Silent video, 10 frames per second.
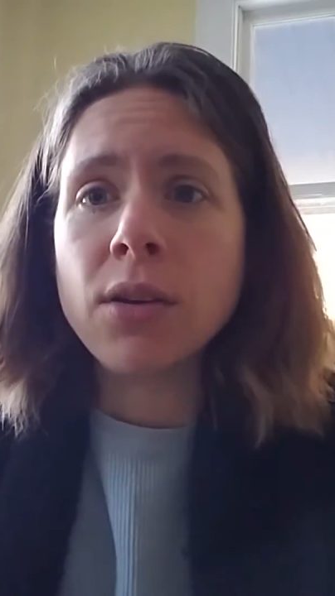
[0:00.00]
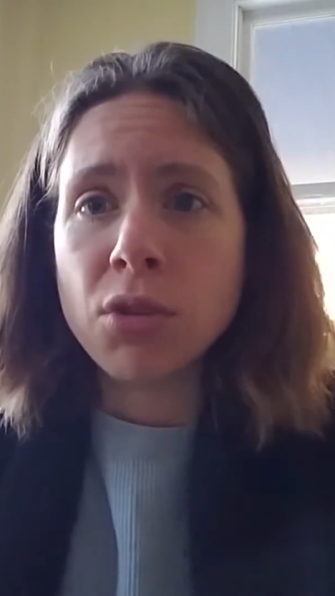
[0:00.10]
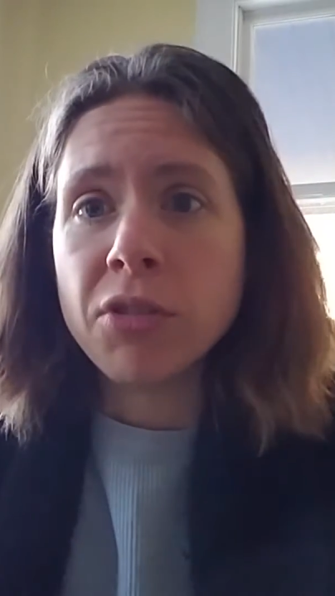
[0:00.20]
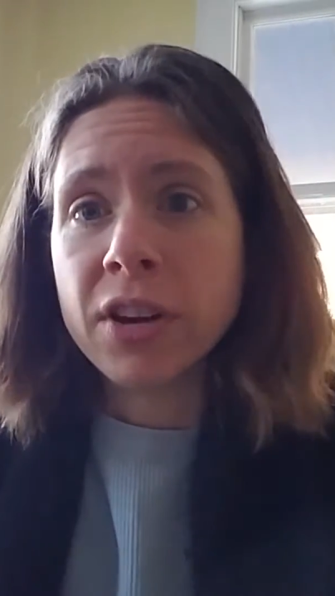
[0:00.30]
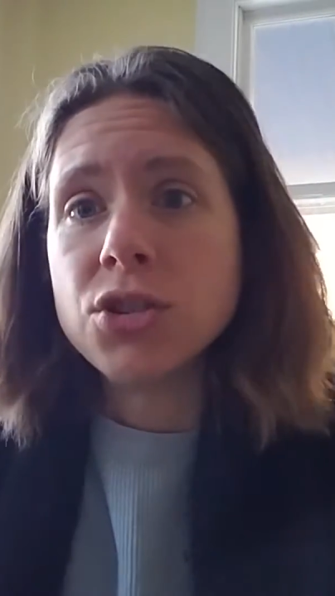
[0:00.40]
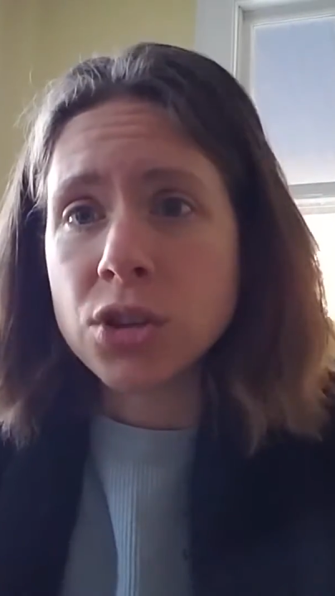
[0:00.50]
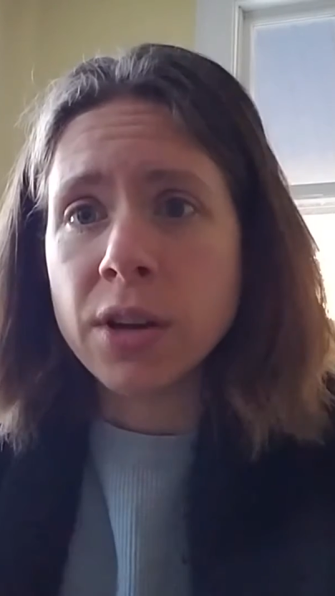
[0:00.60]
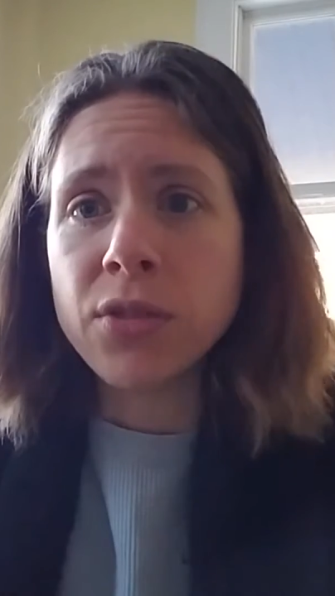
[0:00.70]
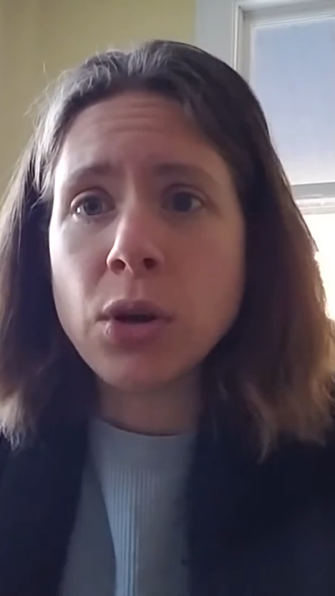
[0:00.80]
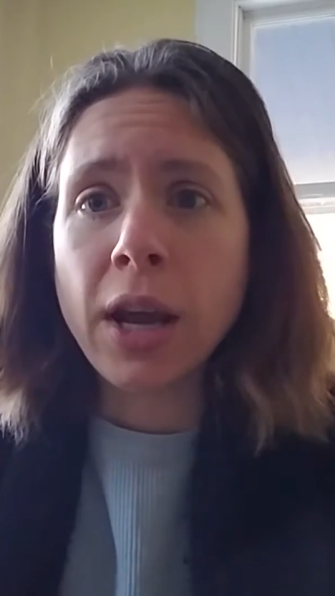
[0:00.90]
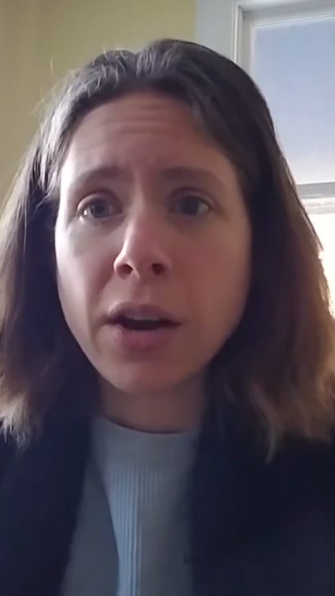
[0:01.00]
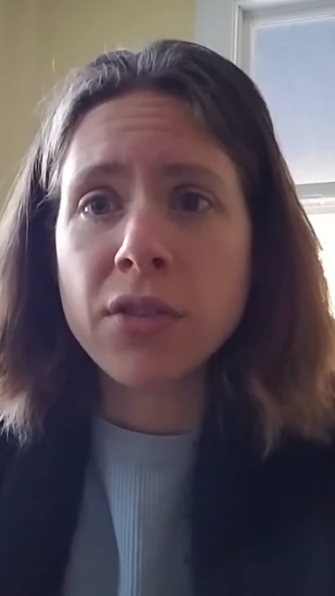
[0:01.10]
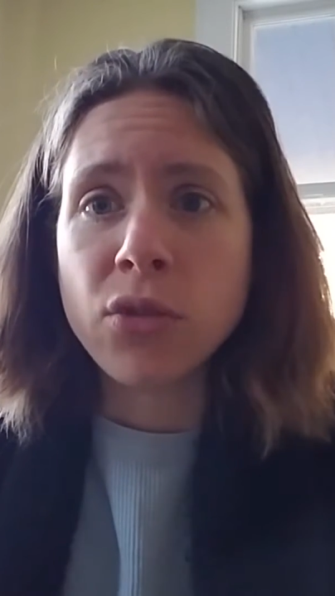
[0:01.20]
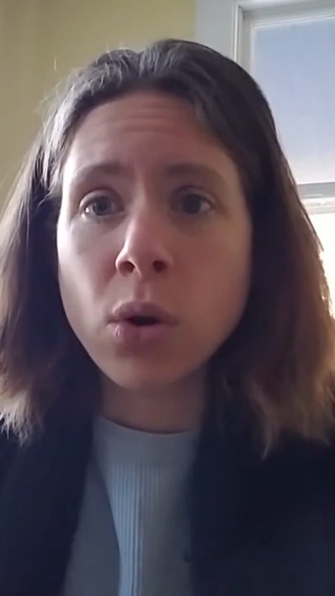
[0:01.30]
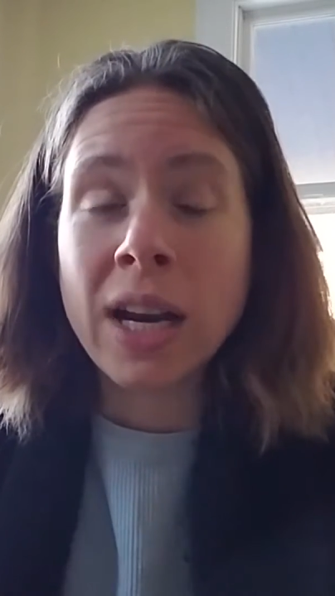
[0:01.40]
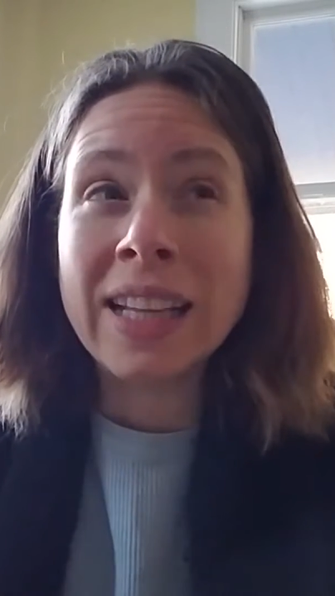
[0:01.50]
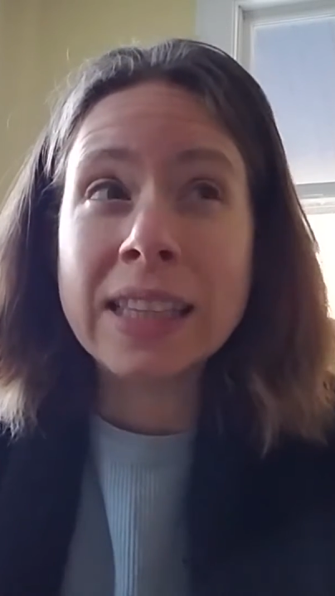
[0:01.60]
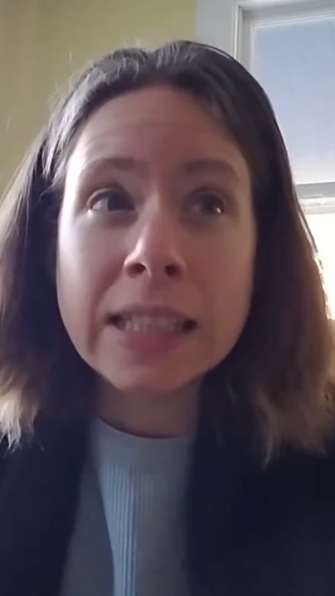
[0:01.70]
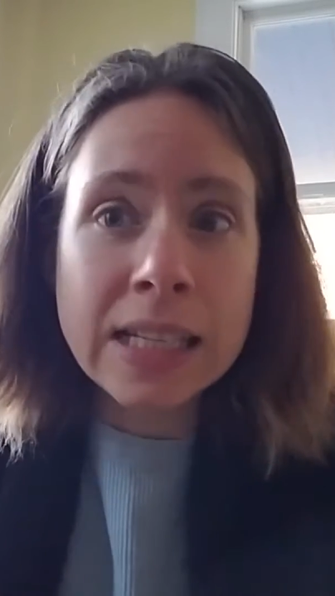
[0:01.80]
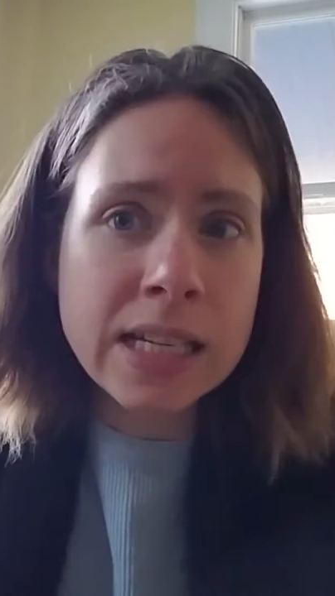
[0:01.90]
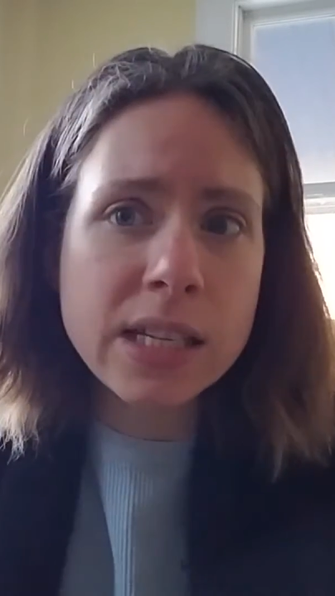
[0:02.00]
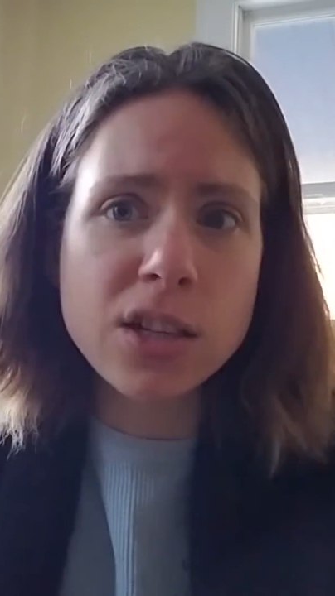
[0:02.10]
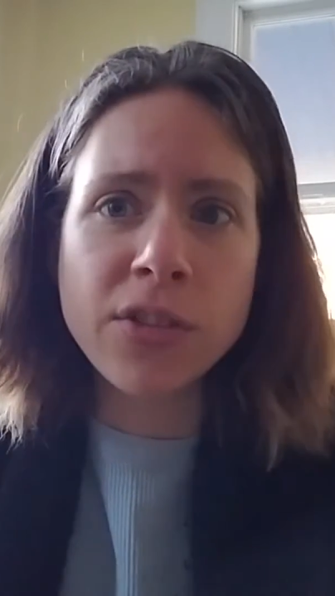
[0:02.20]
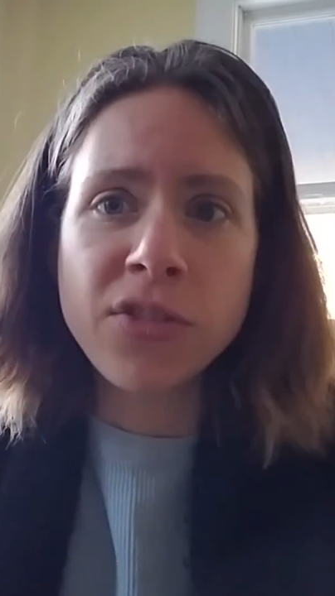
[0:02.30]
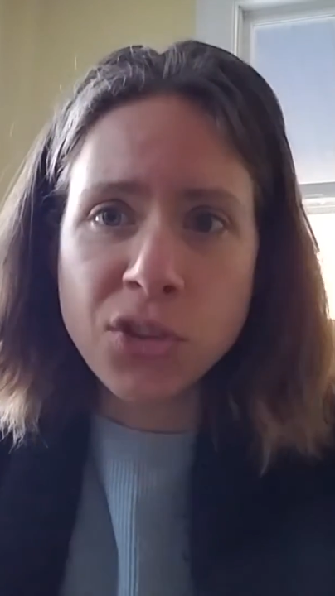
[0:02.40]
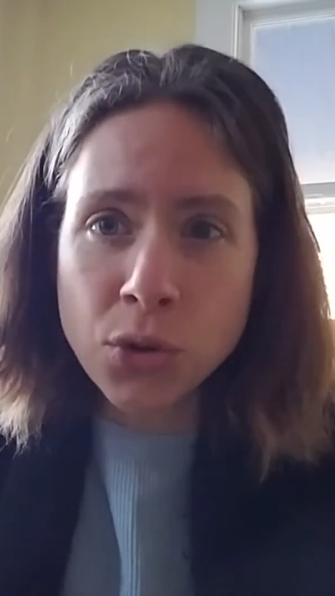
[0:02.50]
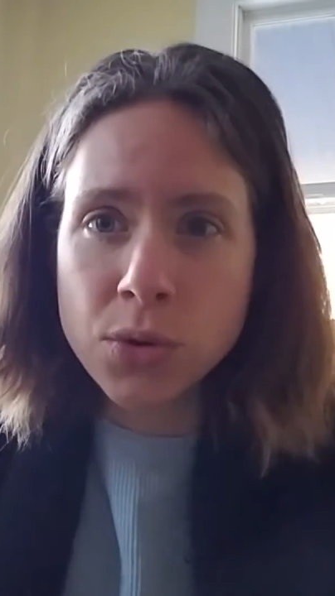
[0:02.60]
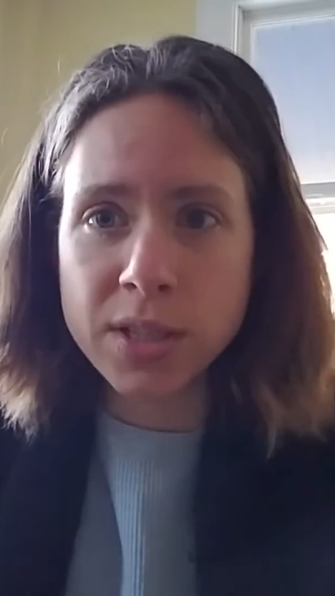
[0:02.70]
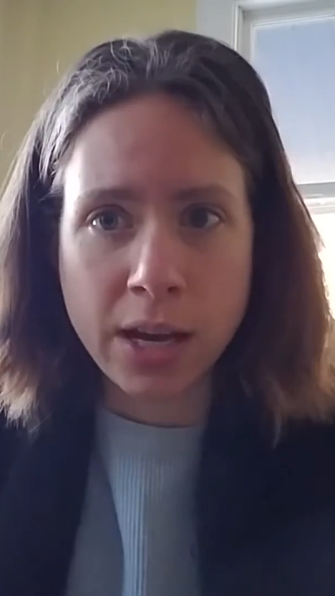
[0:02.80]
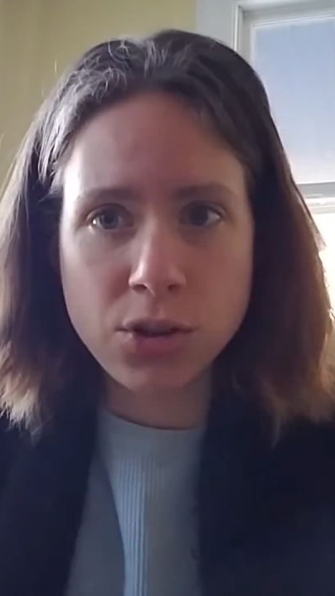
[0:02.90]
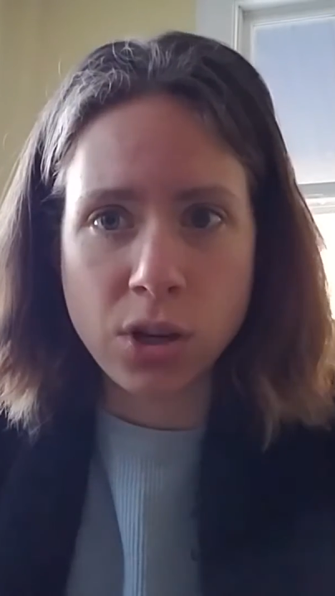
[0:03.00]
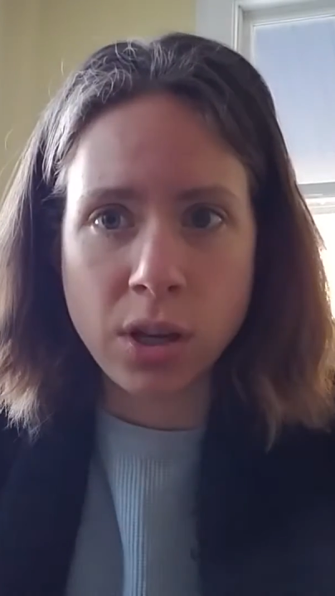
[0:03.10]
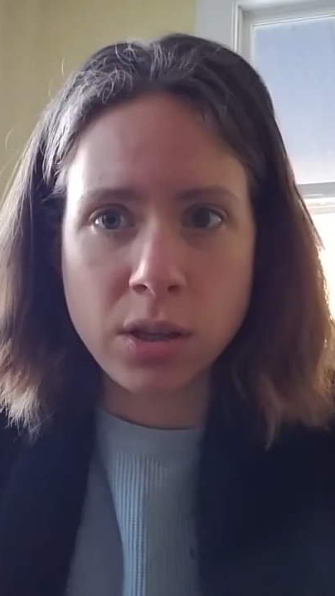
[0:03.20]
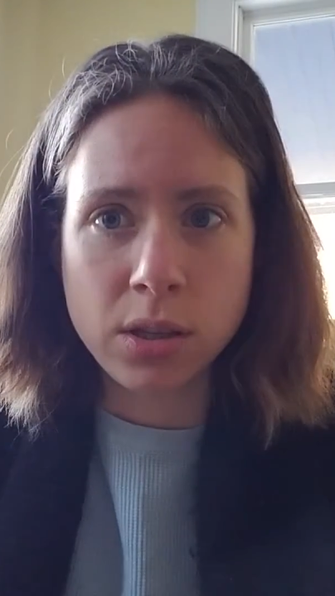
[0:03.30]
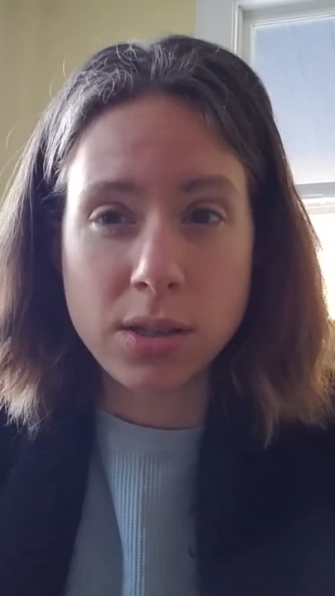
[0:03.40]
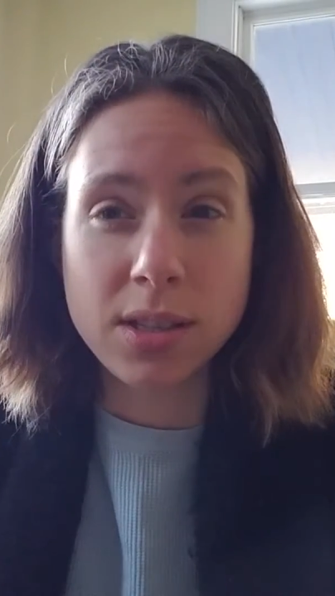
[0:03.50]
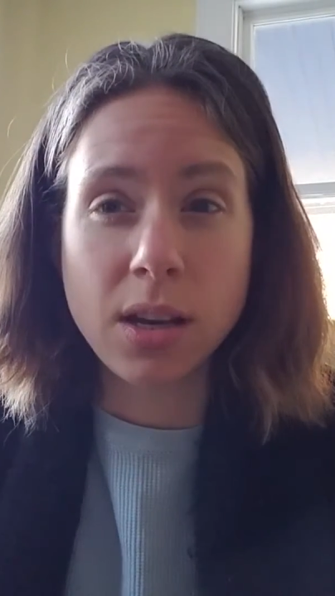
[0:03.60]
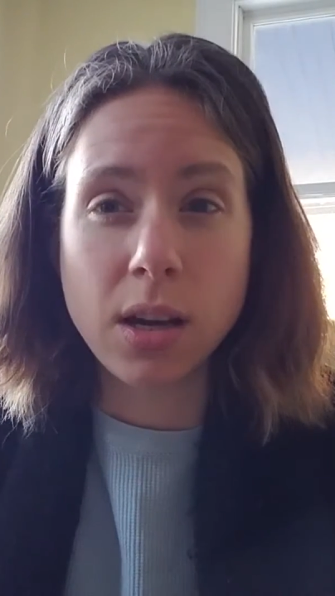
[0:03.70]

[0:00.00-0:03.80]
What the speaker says: a revision if you can't afford at least a few sessions